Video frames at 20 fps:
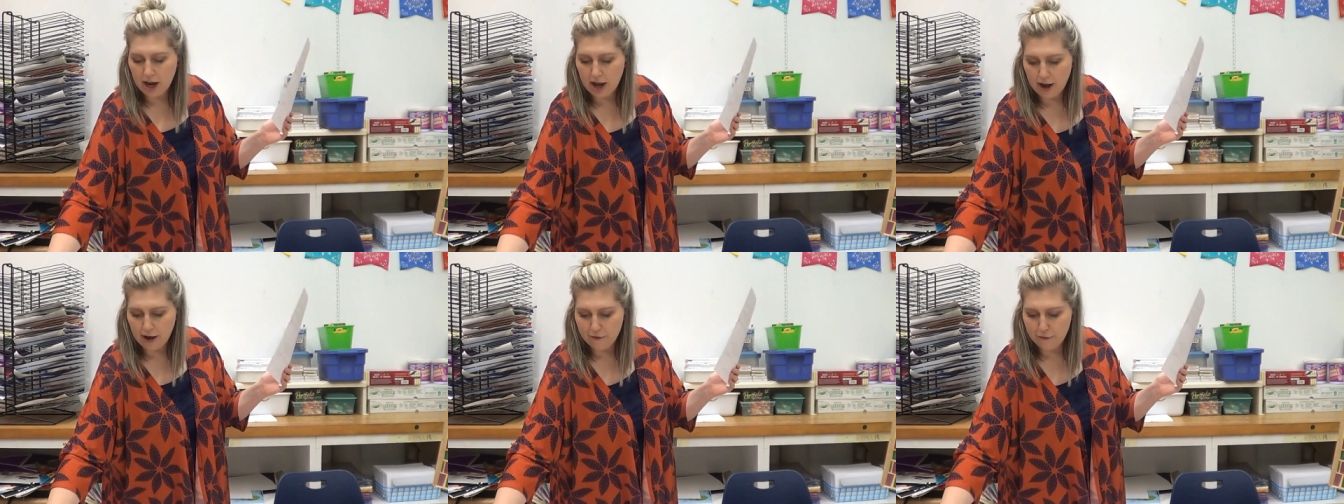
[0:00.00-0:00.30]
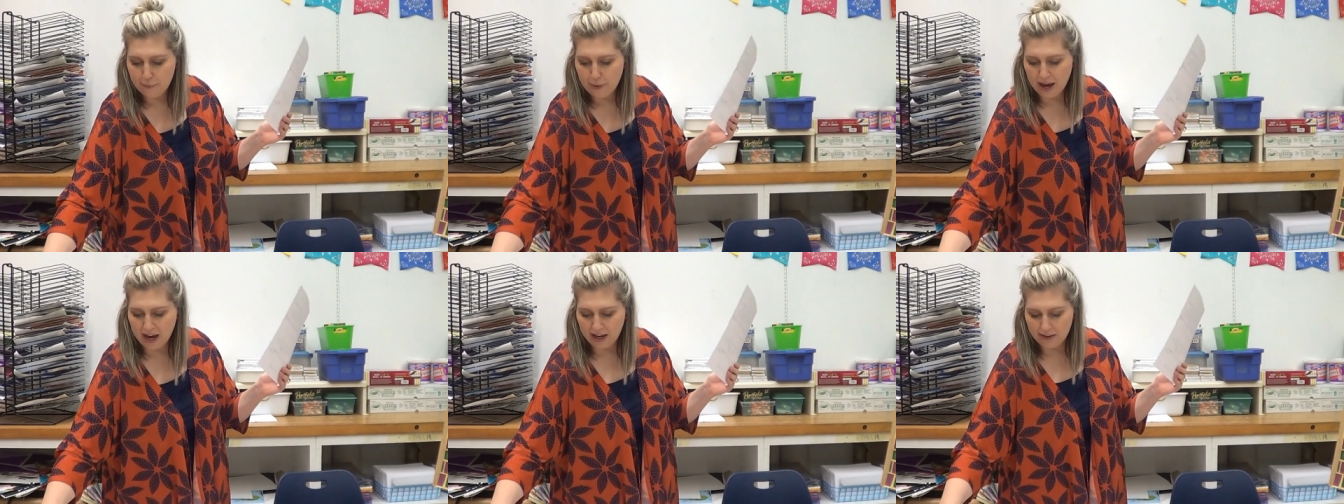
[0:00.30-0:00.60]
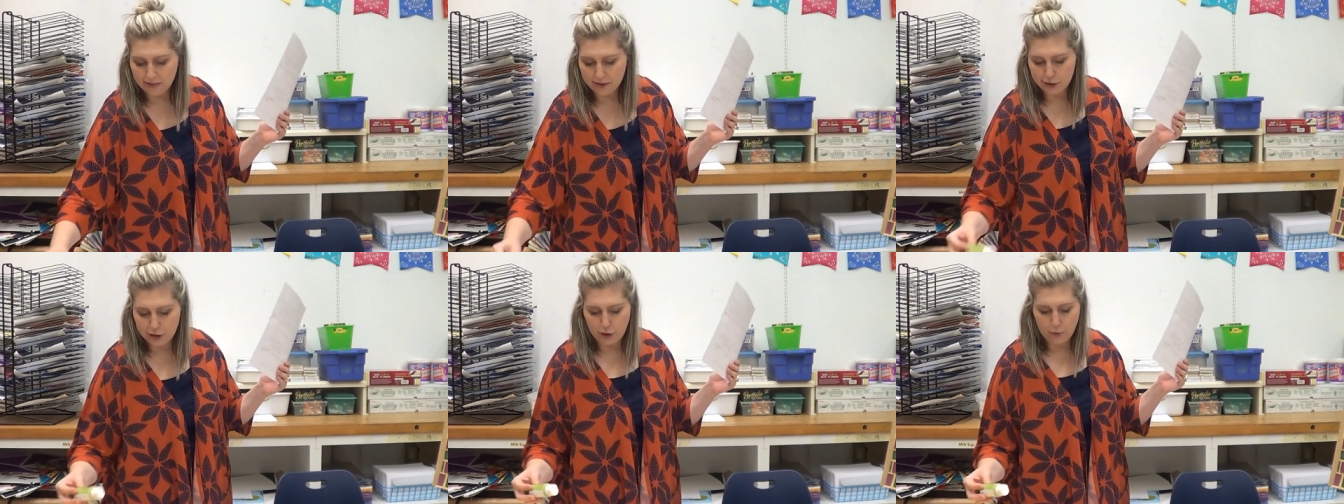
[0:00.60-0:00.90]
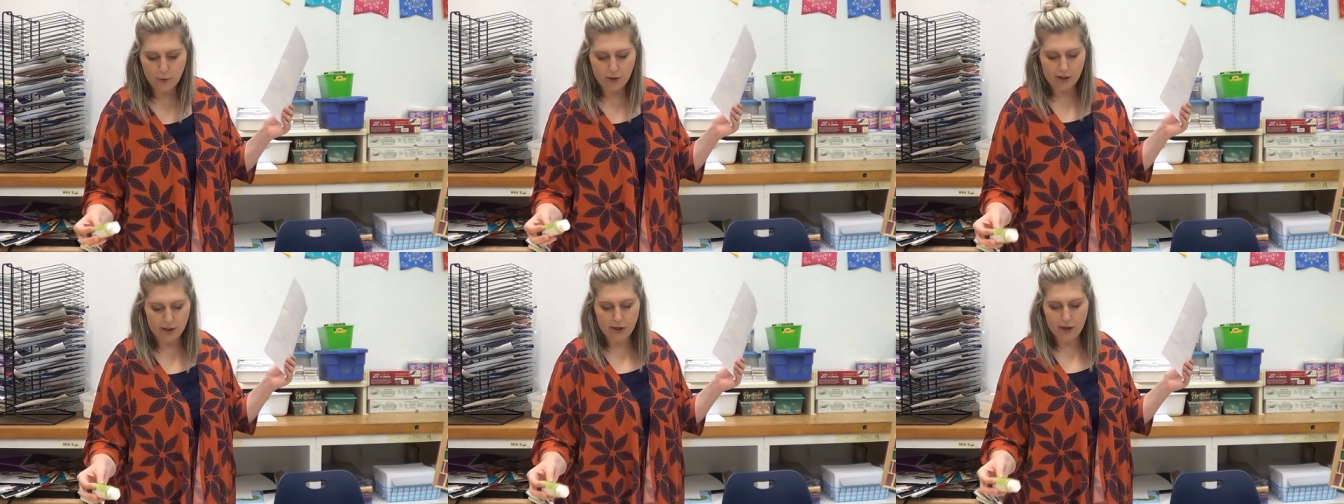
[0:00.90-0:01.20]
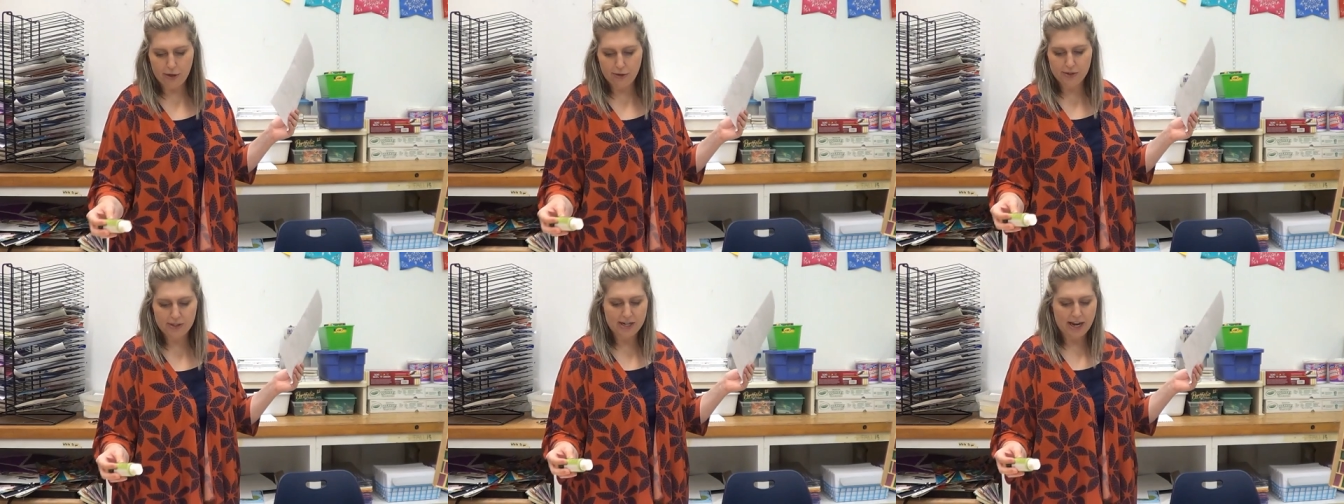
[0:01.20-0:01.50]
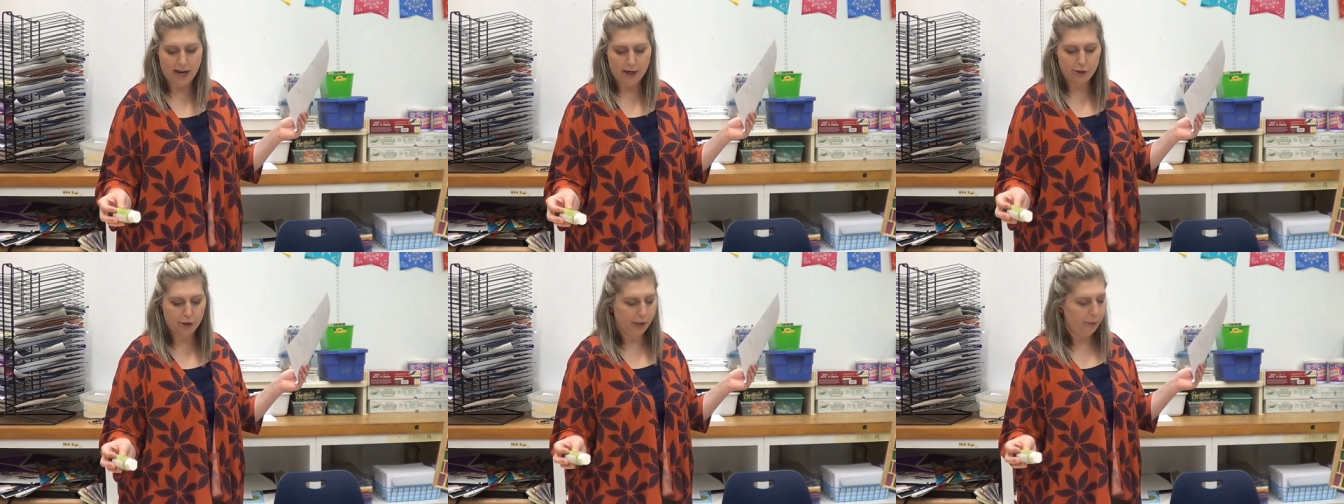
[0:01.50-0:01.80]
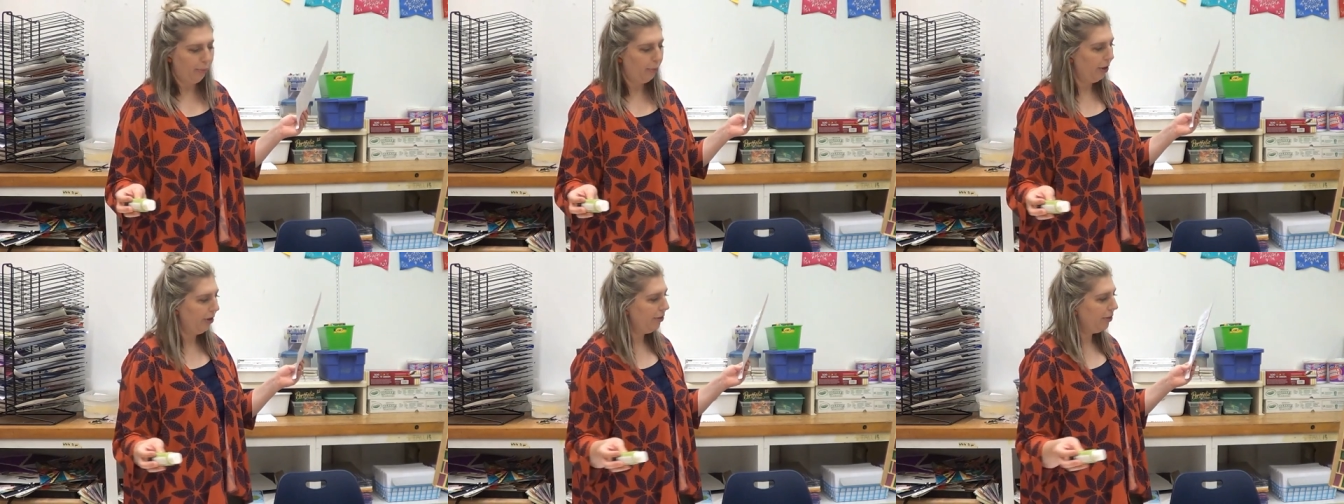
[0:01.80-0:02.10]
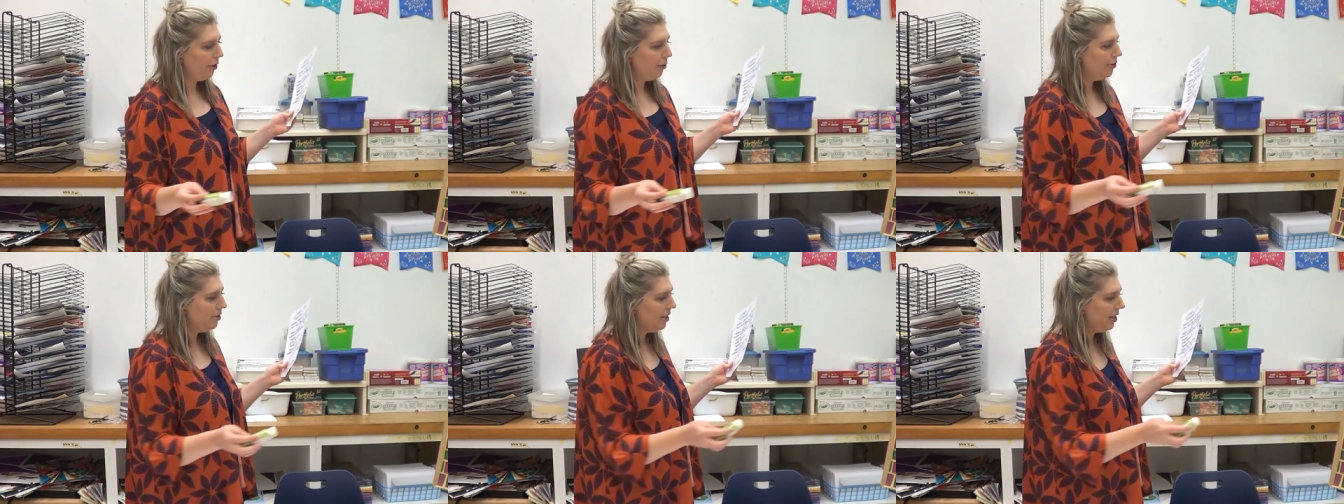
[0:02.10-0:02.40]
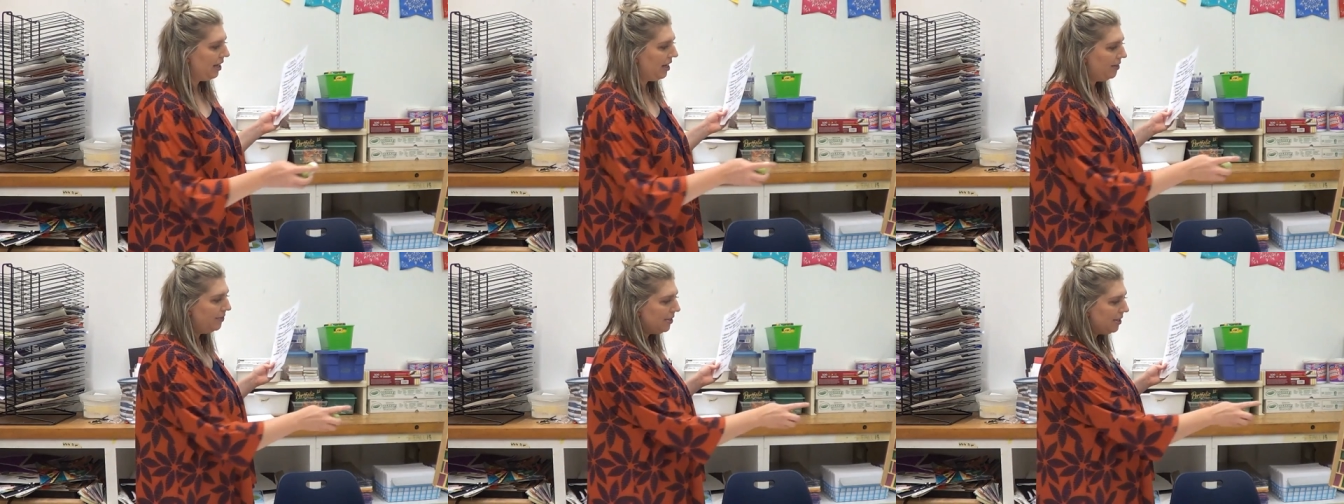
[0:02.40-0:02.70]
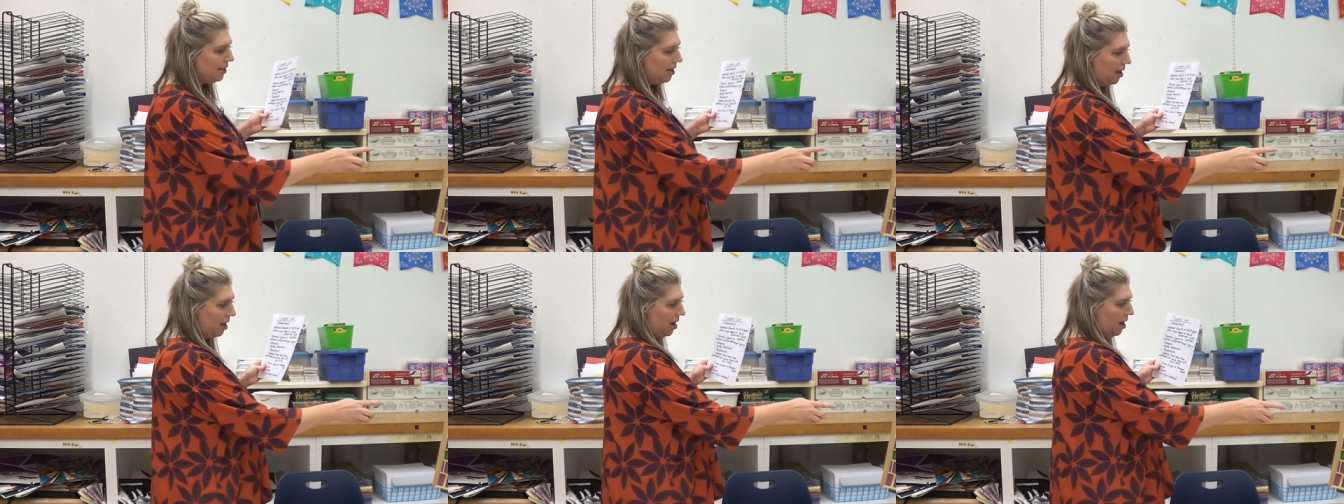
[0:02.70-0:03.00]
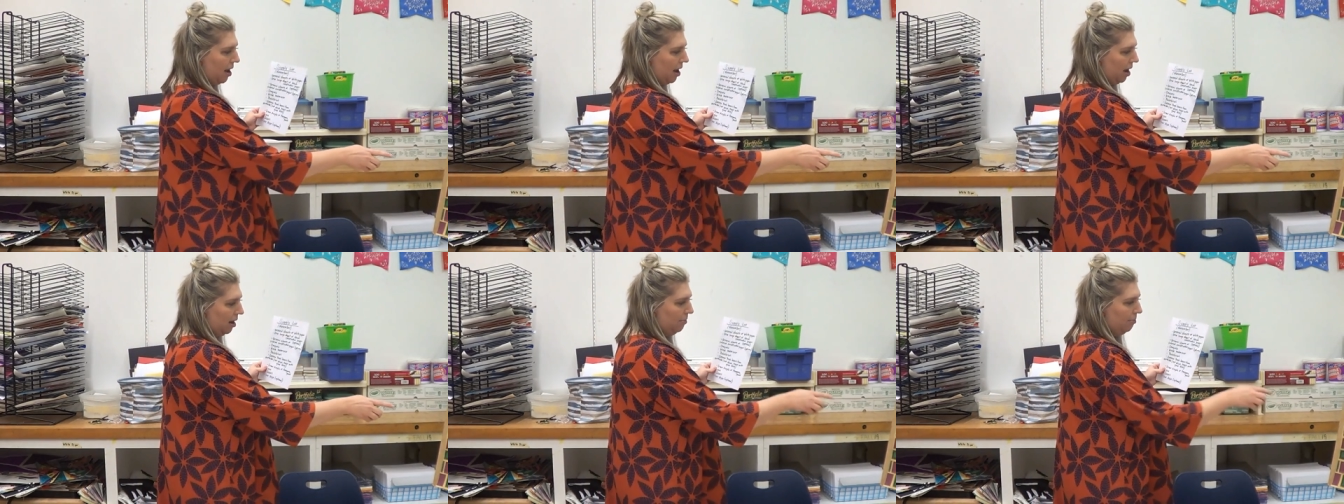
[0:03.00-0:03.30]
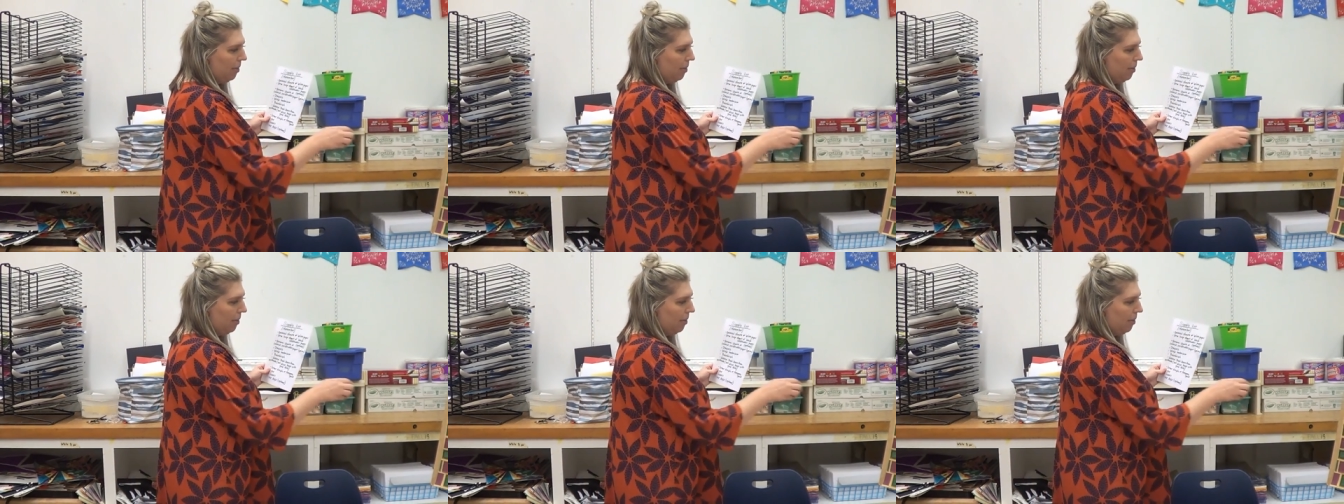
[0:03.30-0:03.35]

of paint that you want to use to actually print those leaves, in